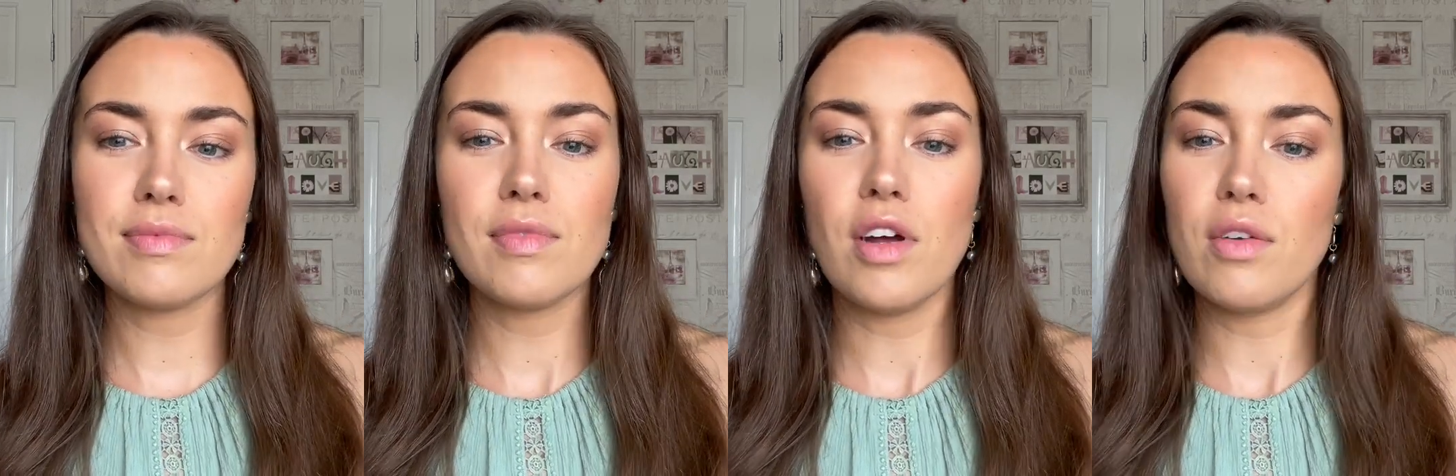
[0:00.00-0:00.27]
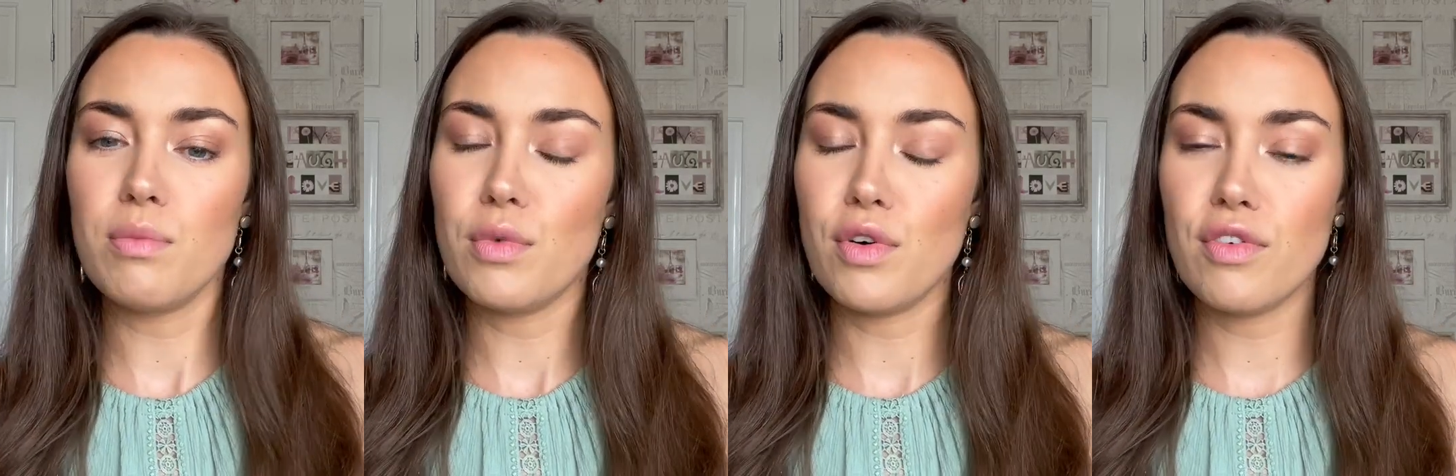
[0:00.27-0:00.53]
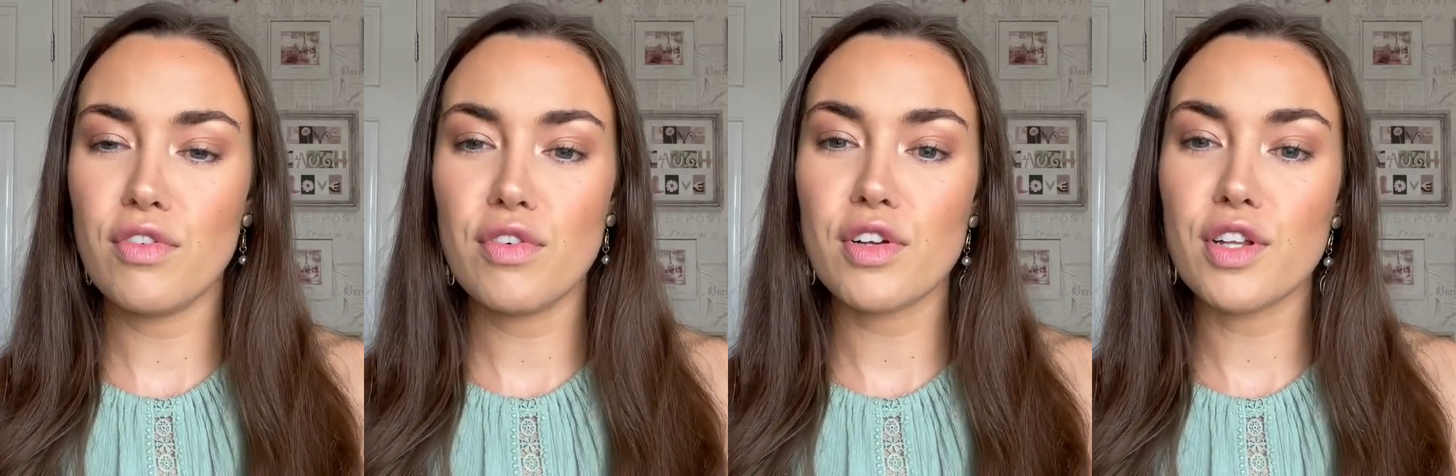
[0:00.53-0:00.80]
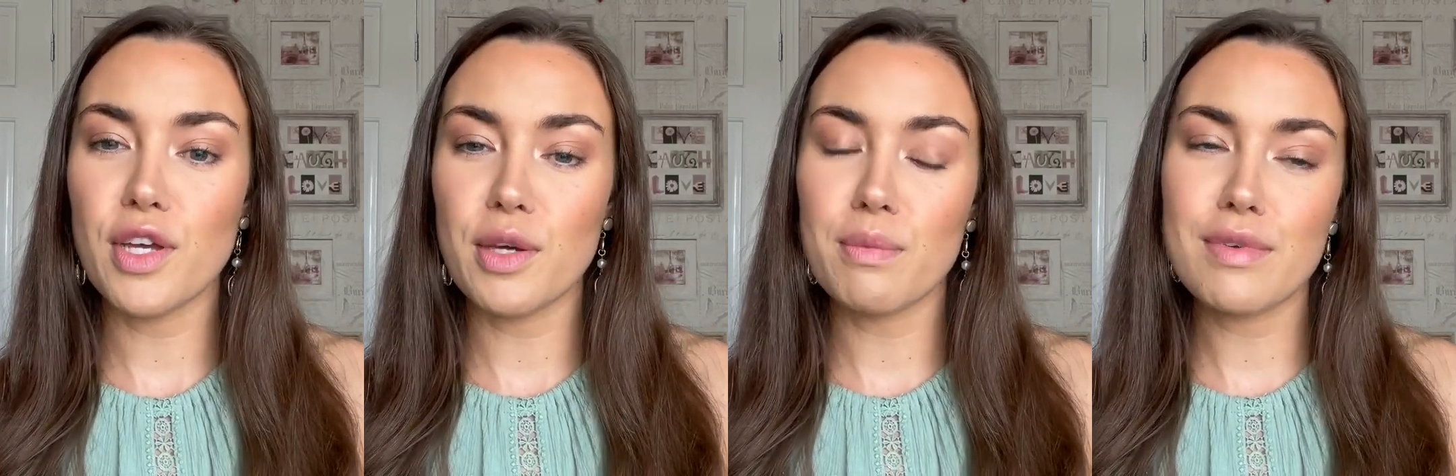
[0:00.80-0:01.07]
on more of a
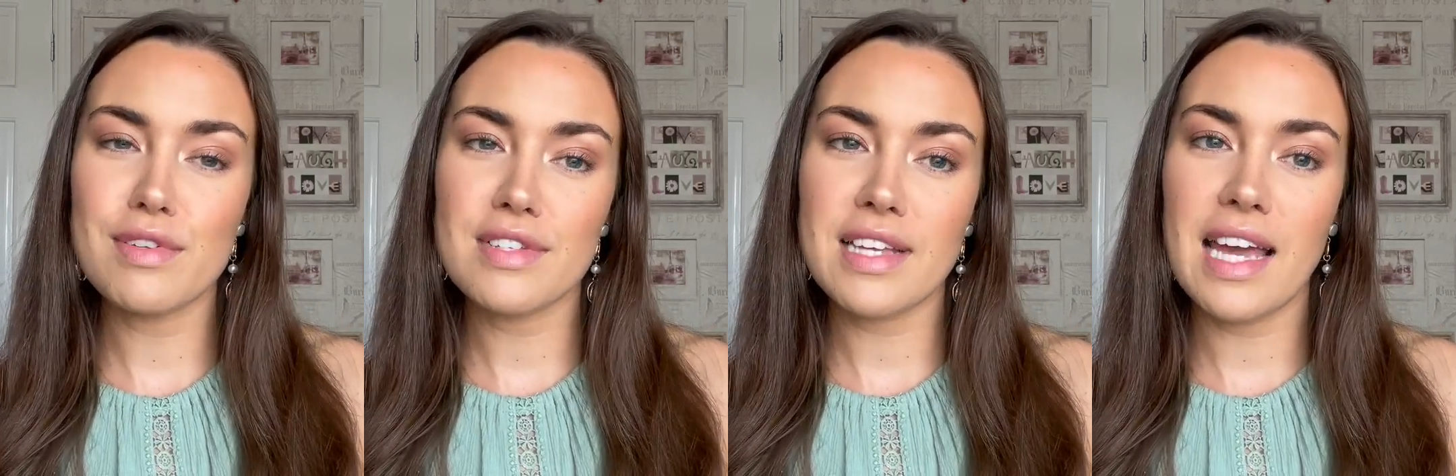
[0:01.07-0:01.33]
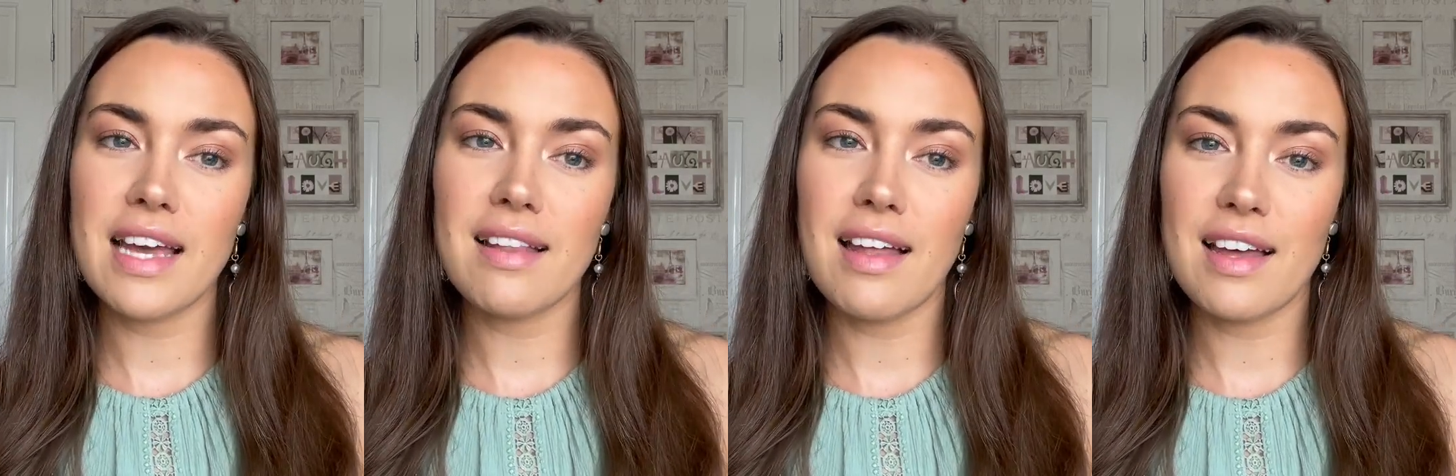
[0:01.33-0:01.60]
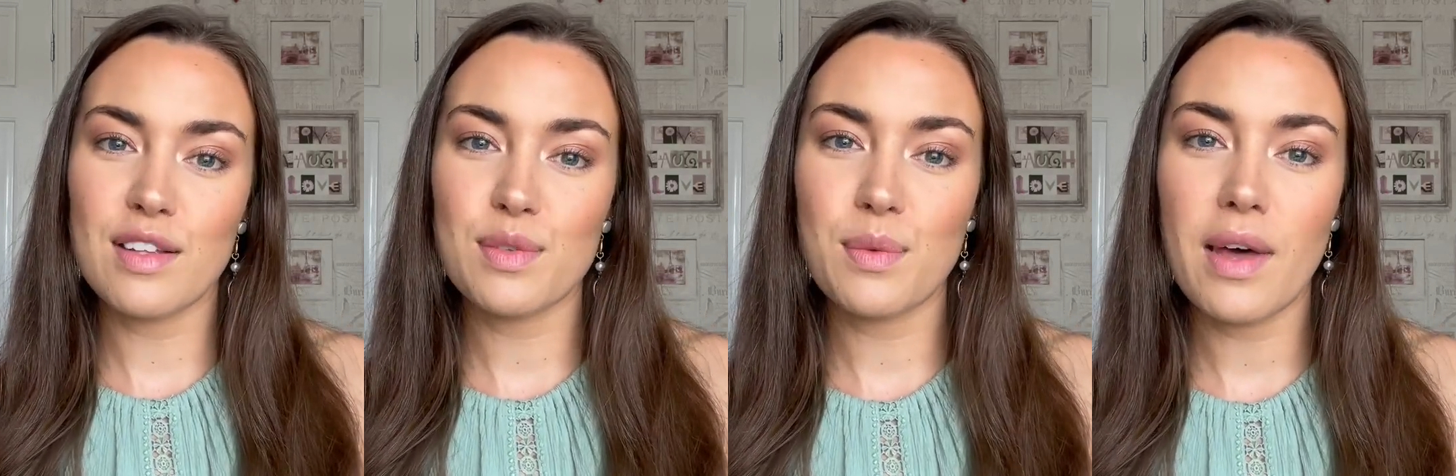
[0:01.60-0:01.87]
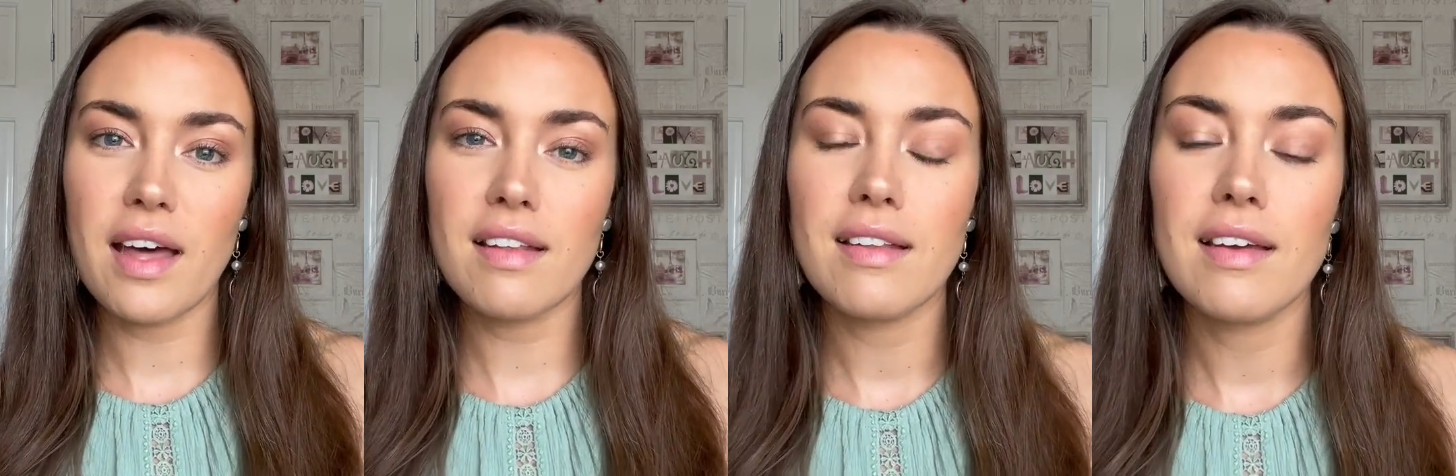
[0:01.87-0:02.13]
global scale as
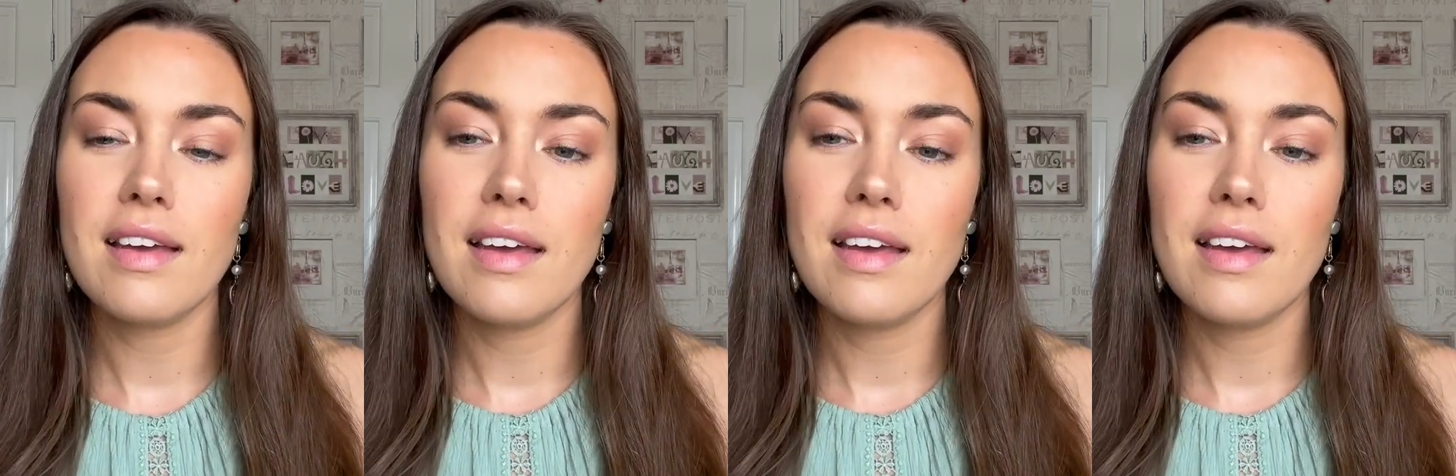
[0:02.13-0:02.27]
well.